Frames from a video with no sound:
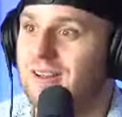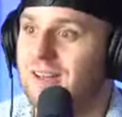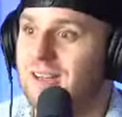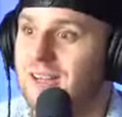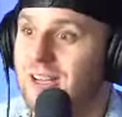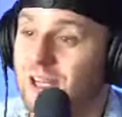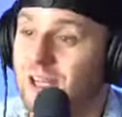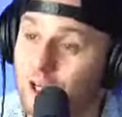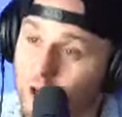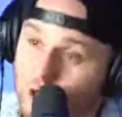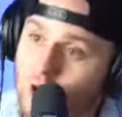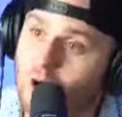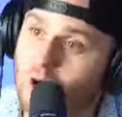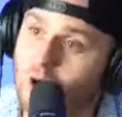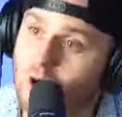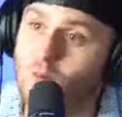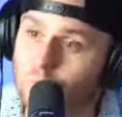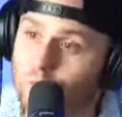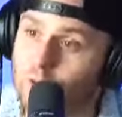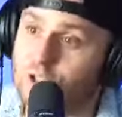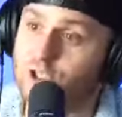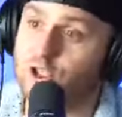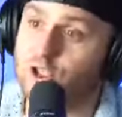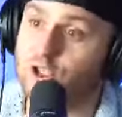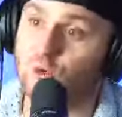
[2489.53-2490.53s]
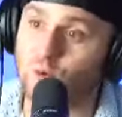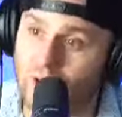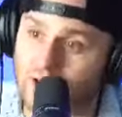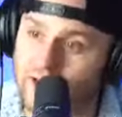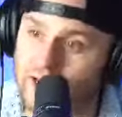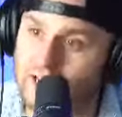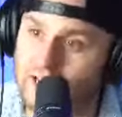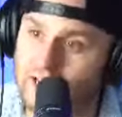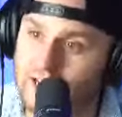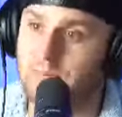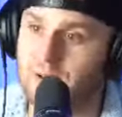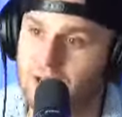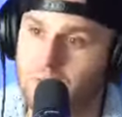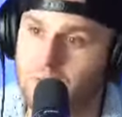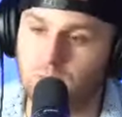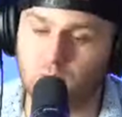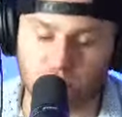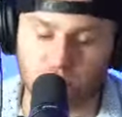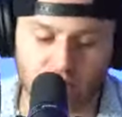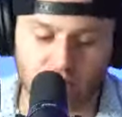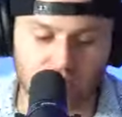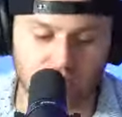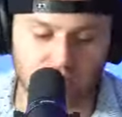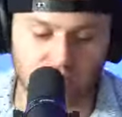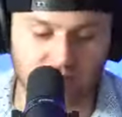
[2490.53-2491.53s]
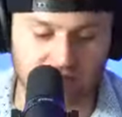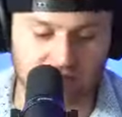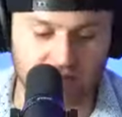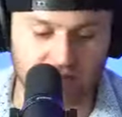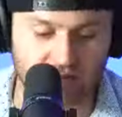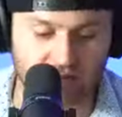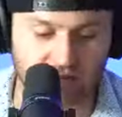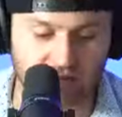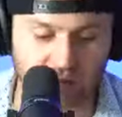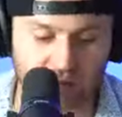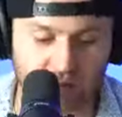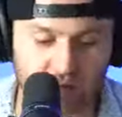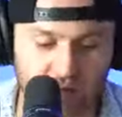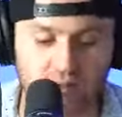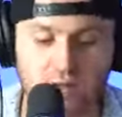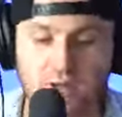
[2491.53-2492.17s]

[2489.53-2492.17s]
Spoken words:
You know what we're training people to do, Sekou?